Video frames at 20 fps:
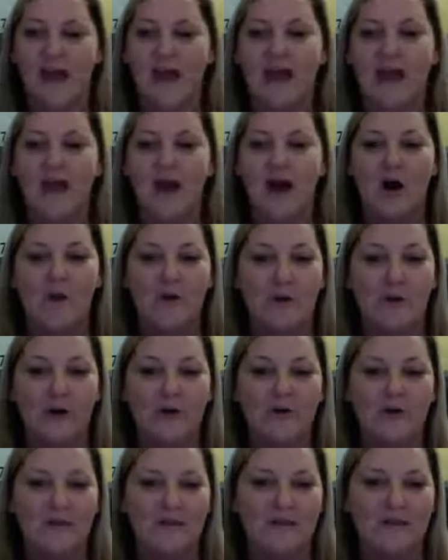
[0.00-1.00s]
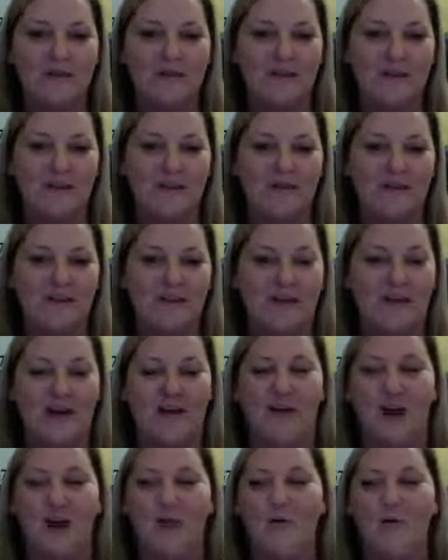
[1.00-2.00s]
And I'll post things over
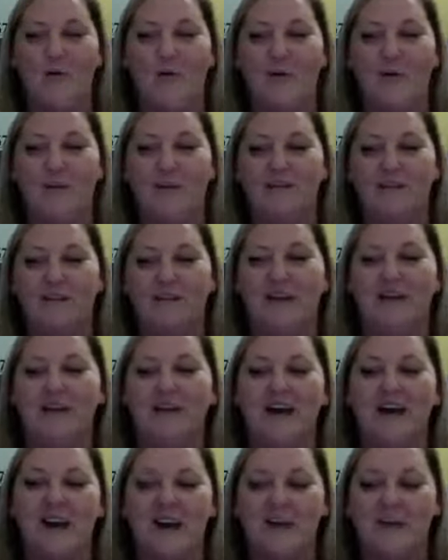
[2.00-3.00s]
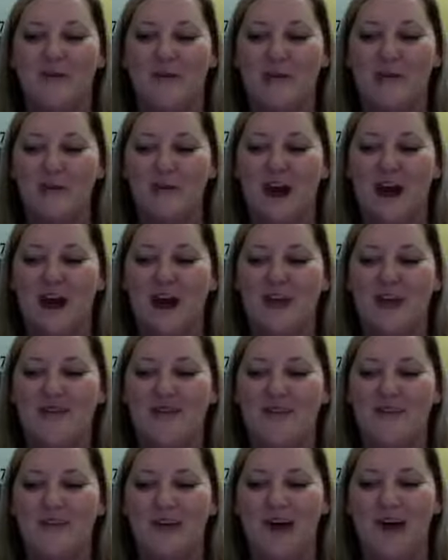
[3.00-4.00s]
there. And one of the
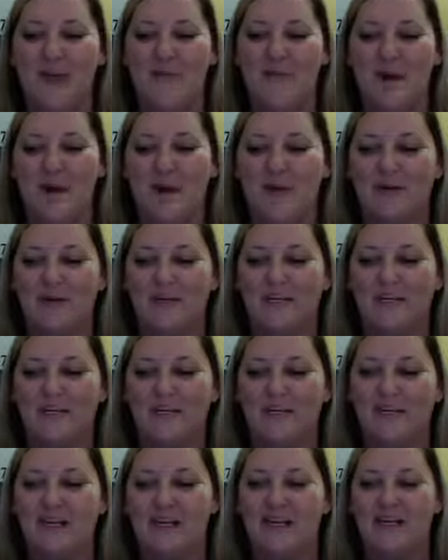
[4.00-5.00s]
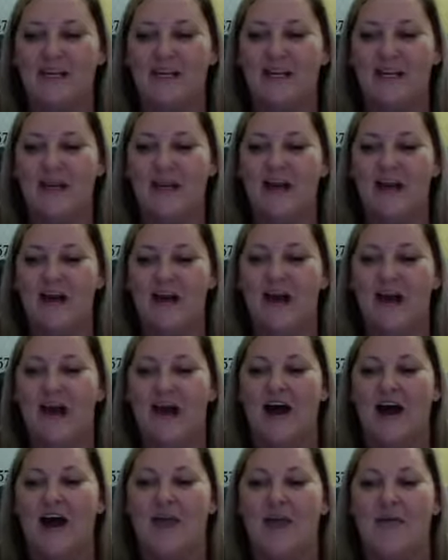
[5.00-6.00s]
items that I posted,
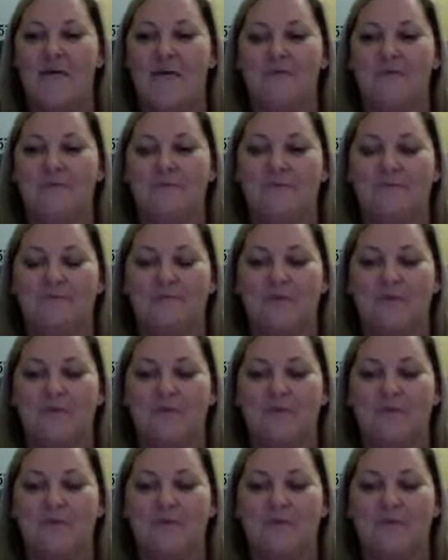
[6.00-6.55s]
was